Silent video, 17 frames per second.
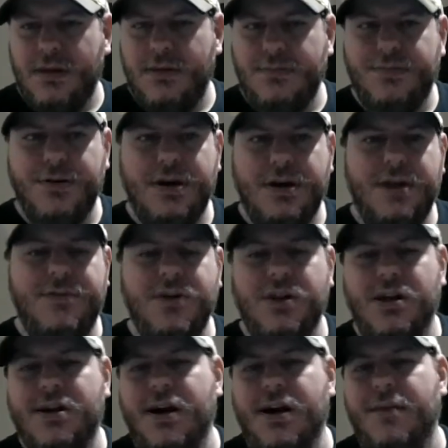But if you
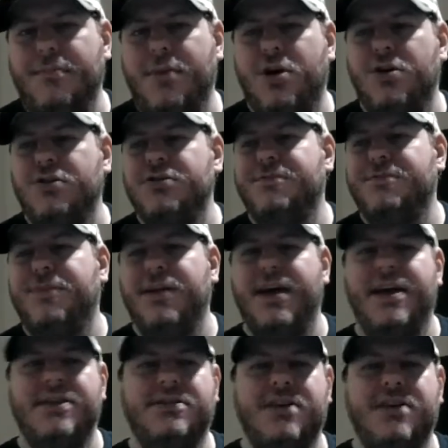look up Myrtles
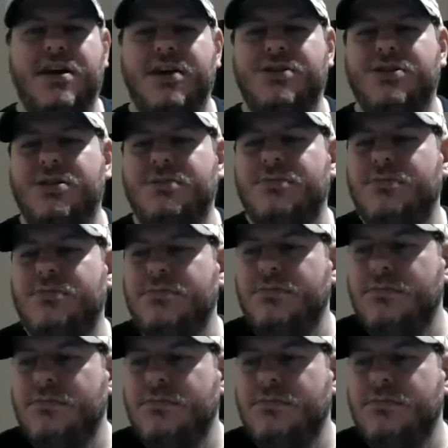Plantation,